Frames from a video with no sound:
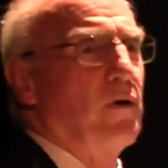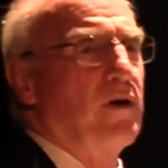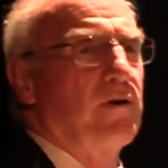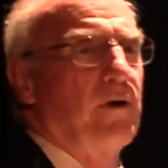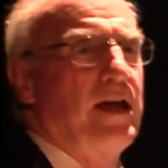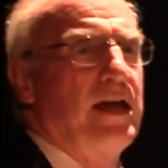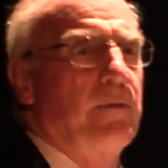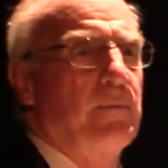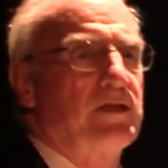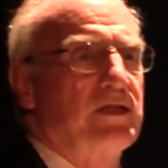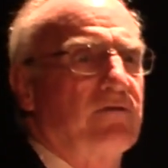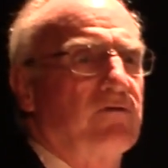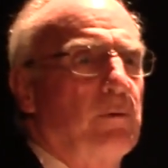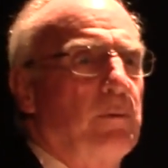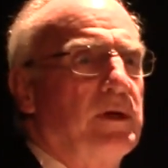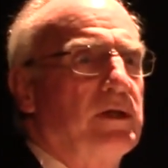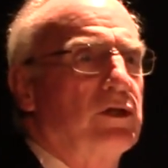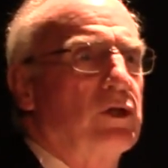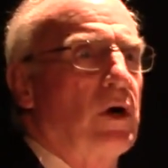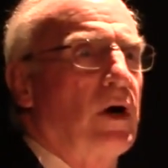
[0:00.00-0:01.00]
know whether anyone's ever
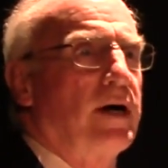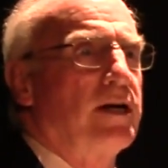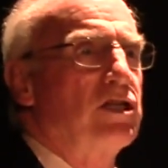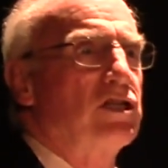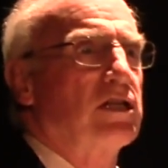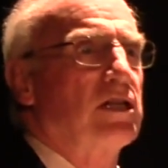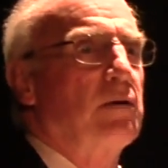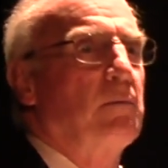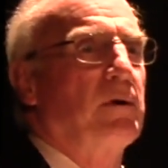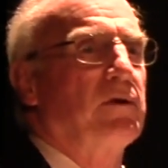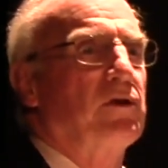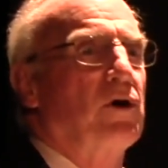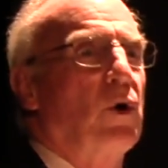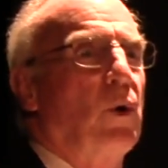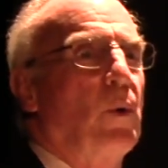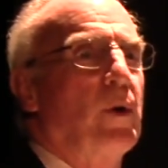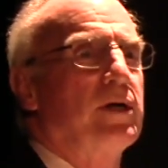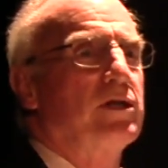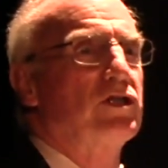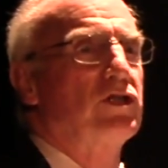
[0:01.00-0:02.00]
been to Iceland, but the
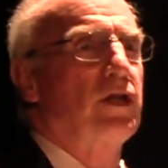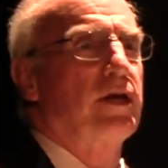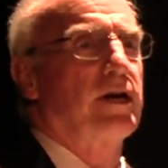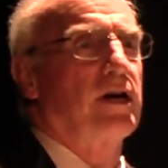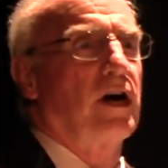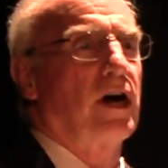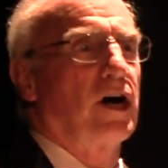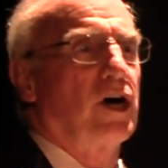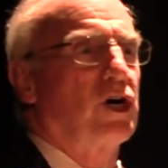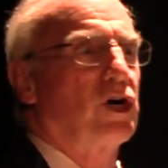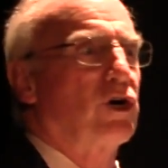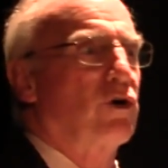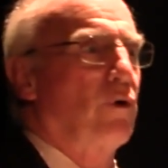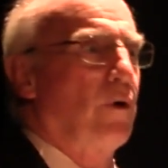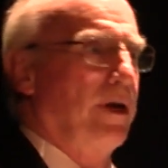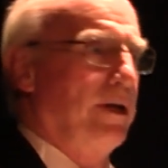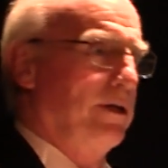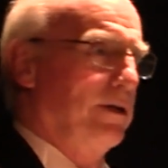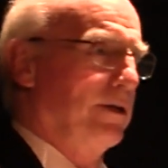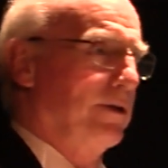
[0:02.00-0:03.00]
winds there are
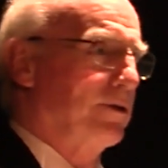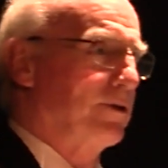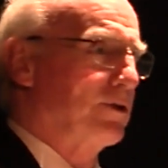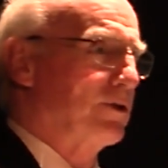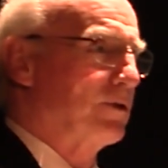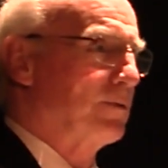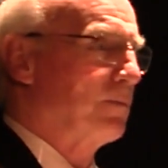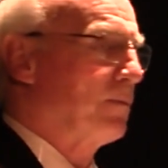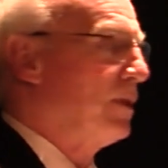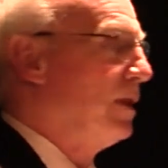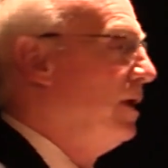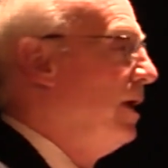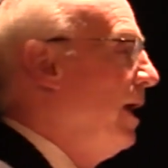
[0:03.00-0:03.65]
horrendous.